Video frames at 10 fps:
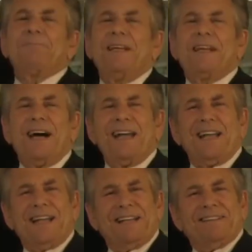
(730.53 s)
It kind of
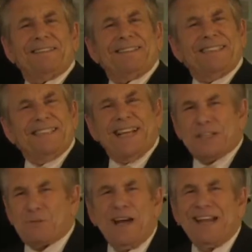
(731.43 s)

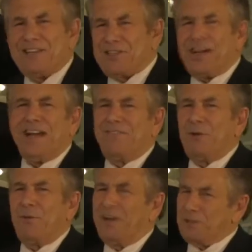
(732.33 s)
gets right inside of
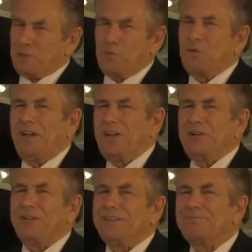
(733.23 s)
you when it's really
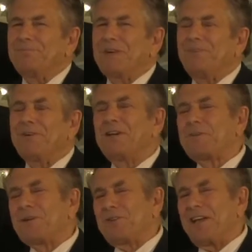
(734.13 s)
good. Our very
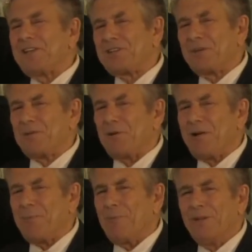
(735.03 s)
special guest in the
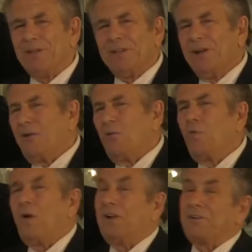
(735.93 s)
program,
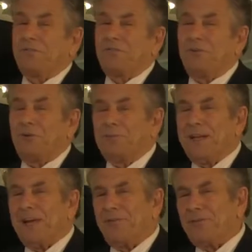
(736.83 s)
wonderful
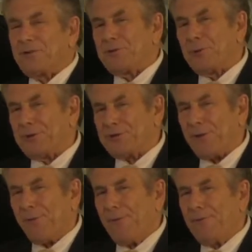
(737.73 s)
piano
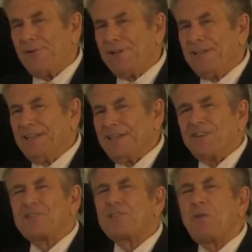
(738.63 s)
virtuoso who
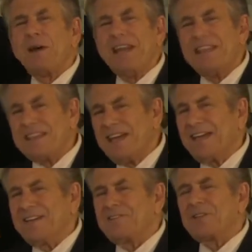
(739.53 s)
does so many
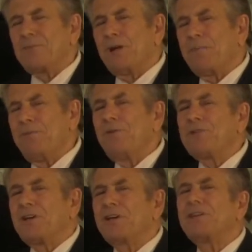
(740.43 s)
things to bring
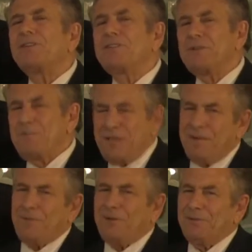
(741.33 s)
music to
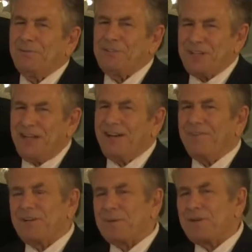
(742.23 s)
people. Once again, a
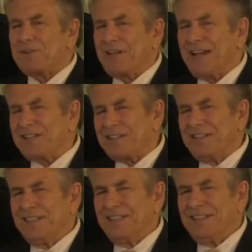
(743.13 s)
very special guest,
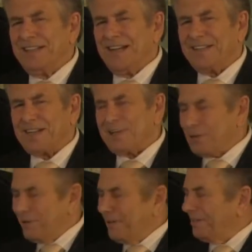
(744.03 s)

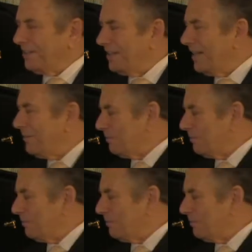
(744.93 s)
Alexandria Lee.